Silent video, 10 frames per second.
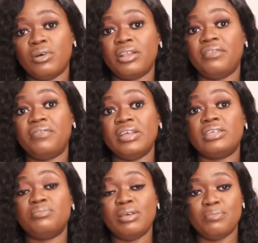
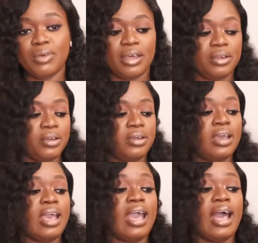fits me better.
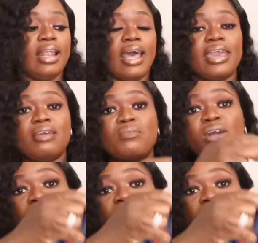I like it because it